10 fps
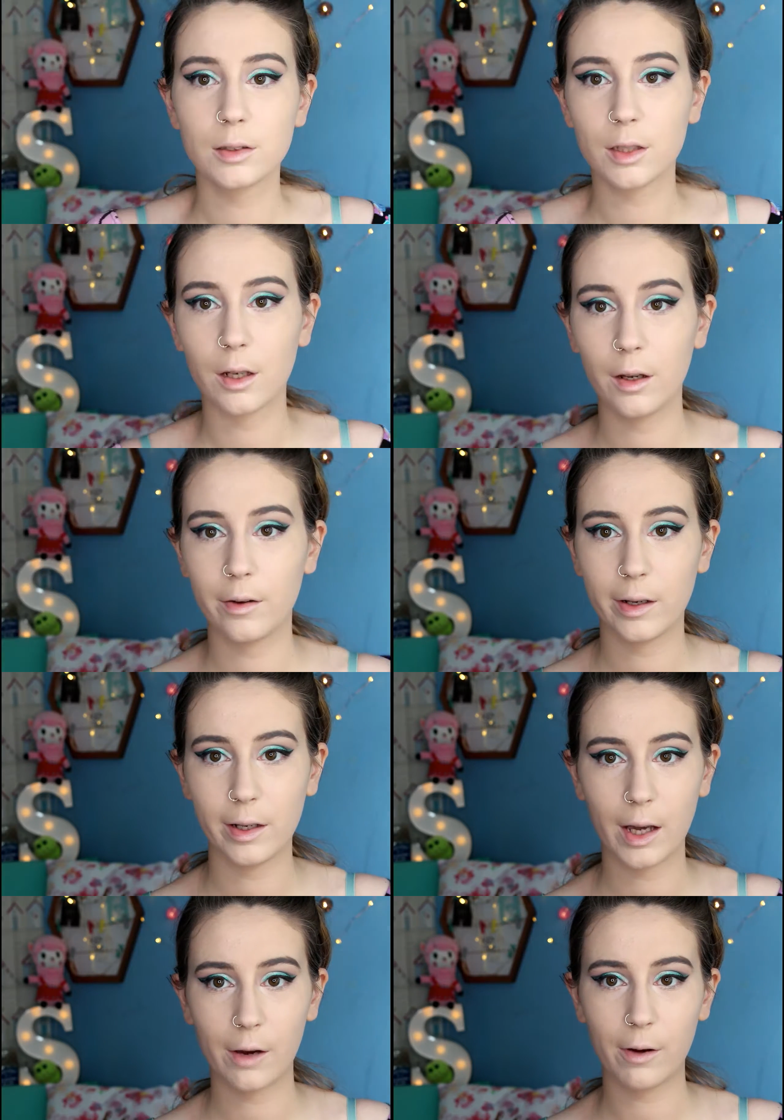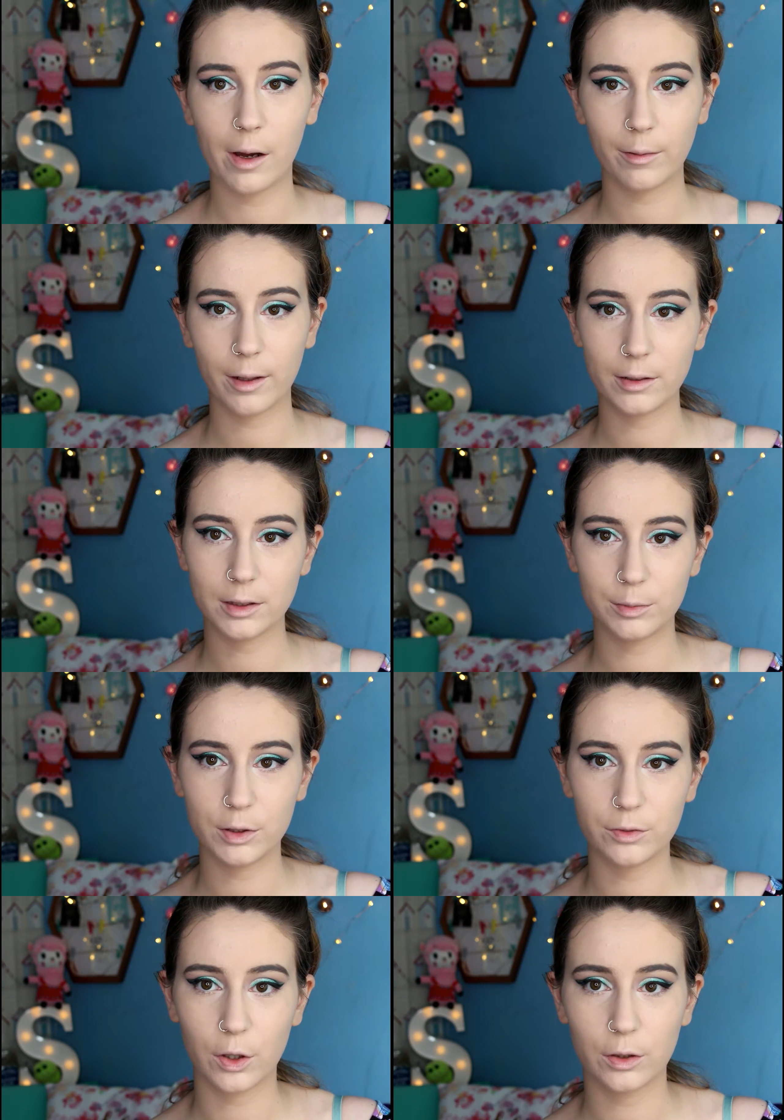So now I'm going to
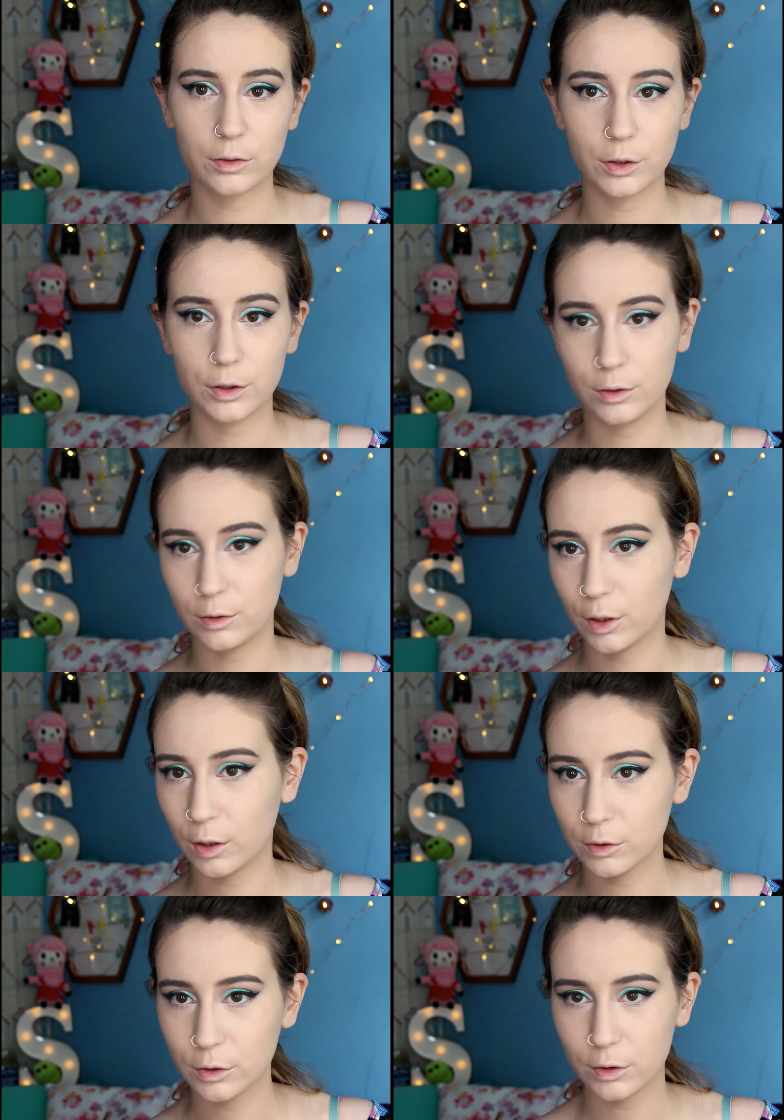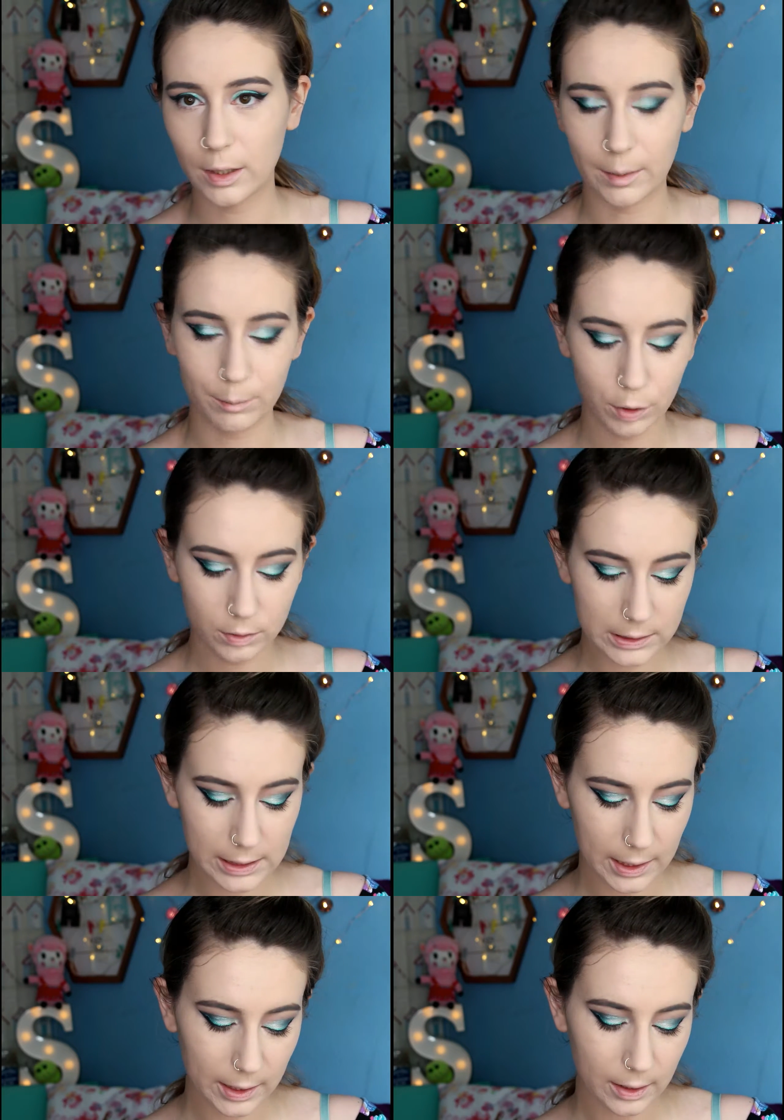move on to contour and
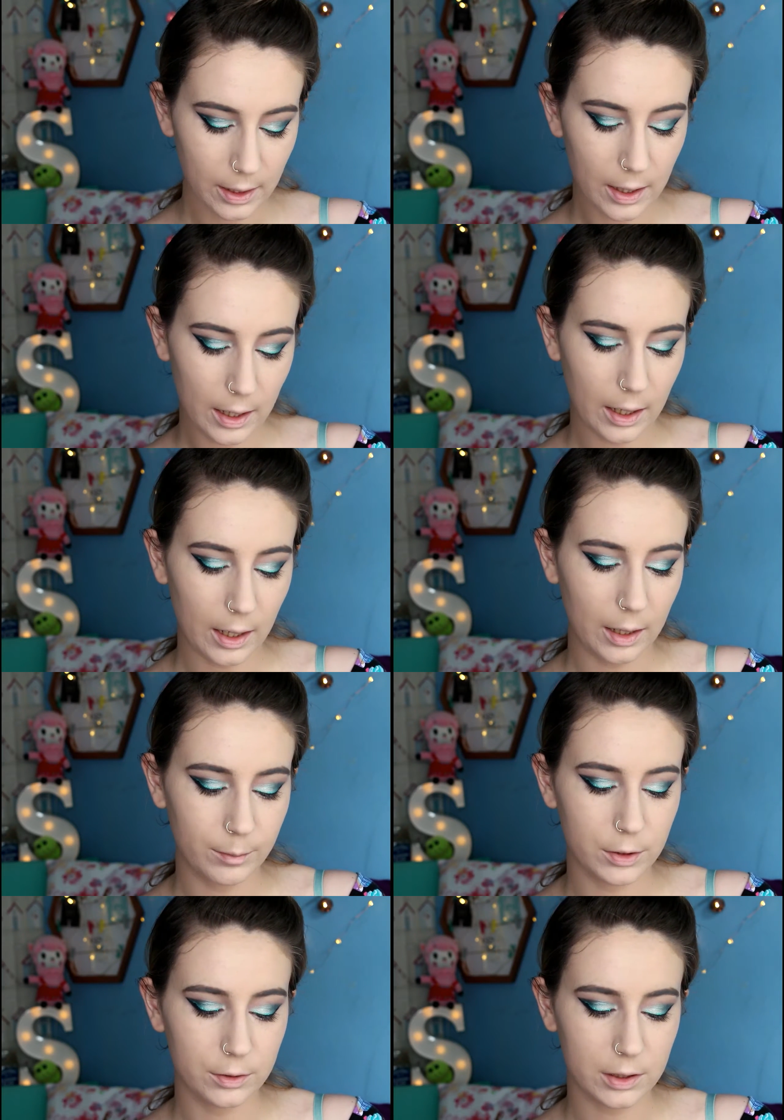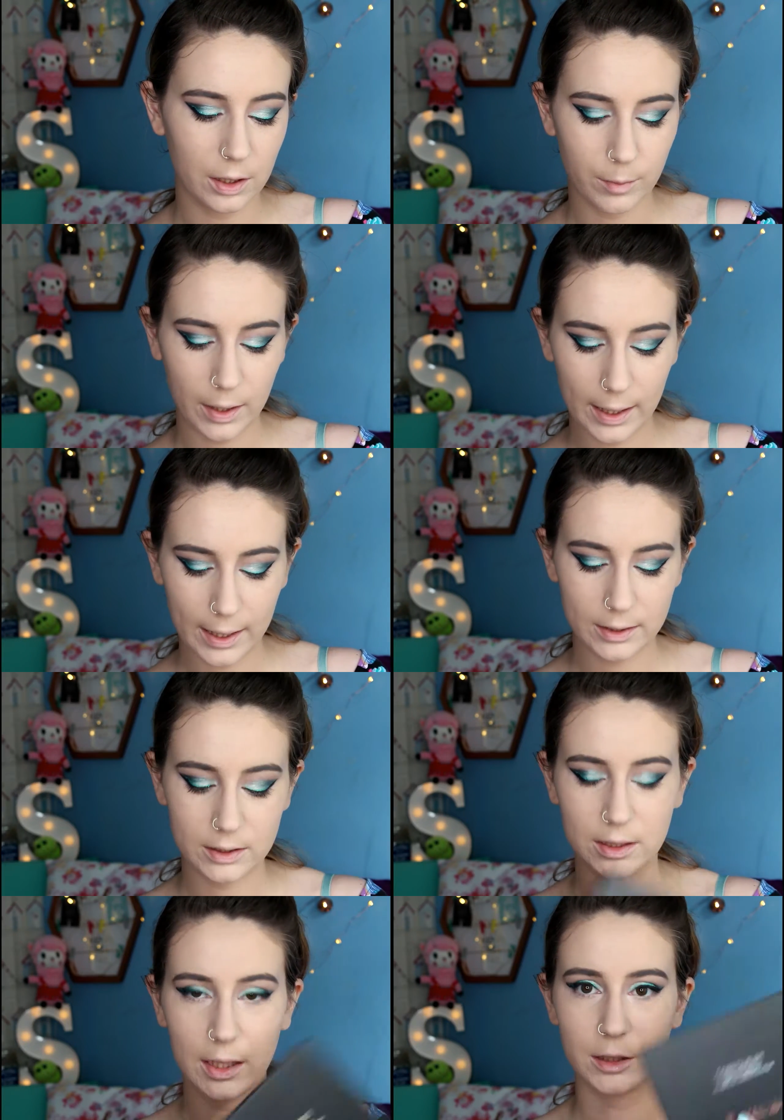bronzing, and I'm using my
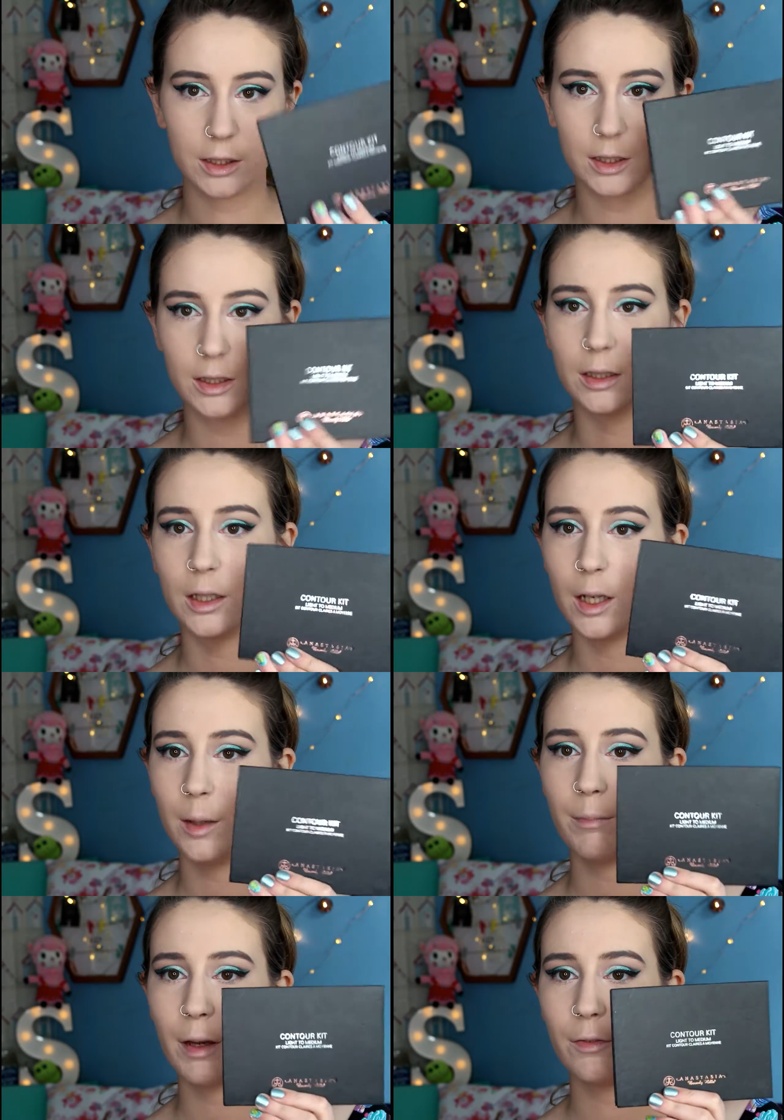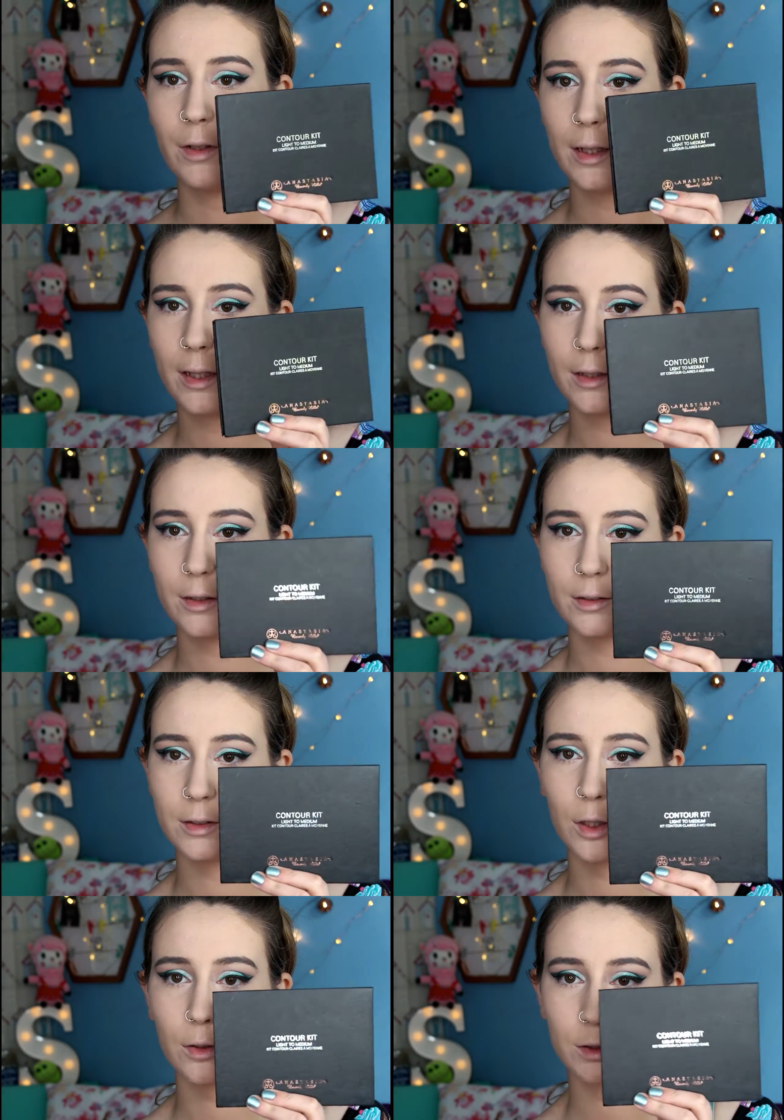Anastasia Beverly
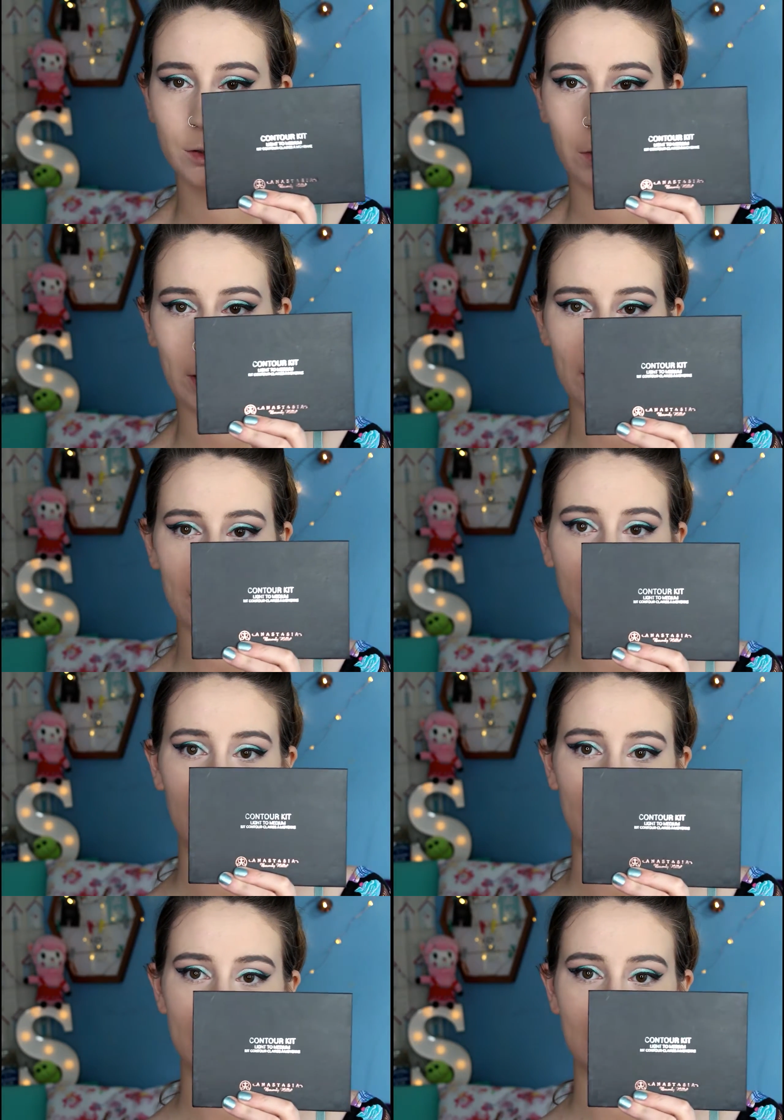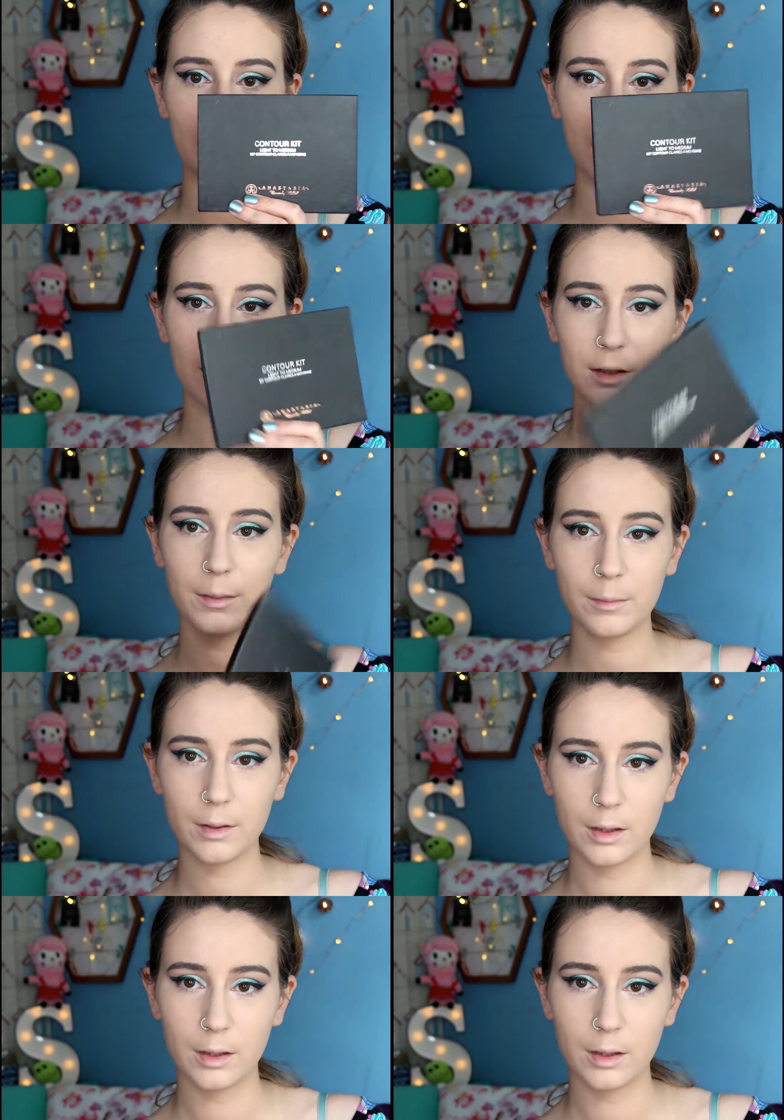Hills Contour Kit in light to medium.